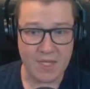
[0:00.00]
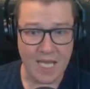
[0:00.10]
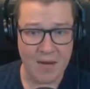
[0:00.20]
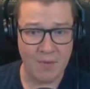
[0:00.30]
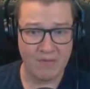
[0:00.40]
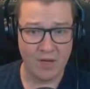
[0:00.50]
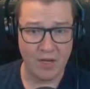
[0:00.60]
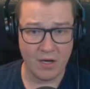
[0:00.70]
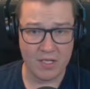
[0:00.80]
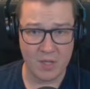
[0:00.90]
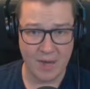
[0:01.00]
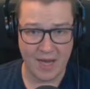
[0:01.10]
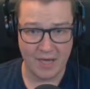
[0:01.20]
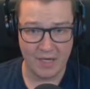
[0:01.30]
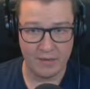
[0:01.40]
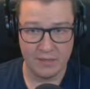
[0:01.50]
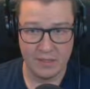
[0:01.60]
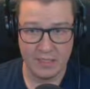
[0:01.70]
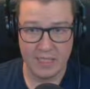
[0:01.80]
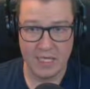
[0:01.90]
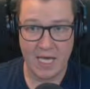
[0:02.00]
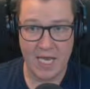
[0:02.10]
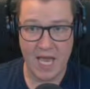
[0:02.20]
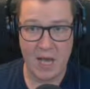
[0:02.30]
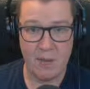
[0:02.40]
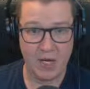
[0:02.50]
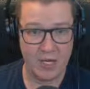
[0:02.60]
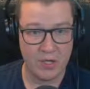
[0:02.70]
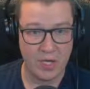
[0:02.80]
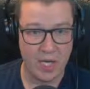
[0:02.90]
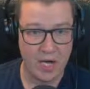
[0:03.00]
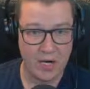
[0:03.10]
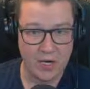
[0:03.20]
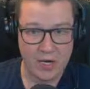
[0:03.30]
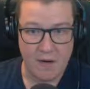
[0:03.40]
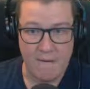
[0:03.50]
And we've unlocked the Pacu, and now we're going to unlock